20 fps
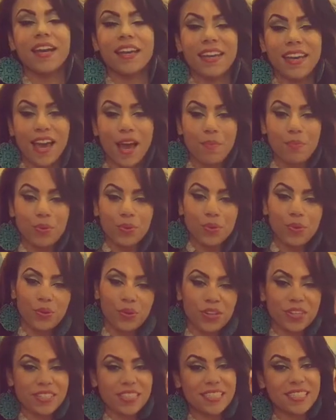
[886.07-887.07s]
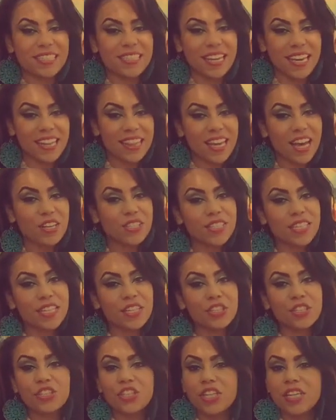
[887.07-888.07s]
Capricorns, the 10th house
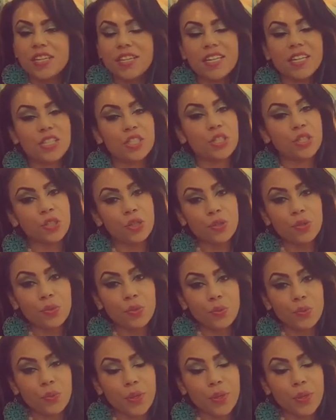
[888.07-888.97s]
energy is you.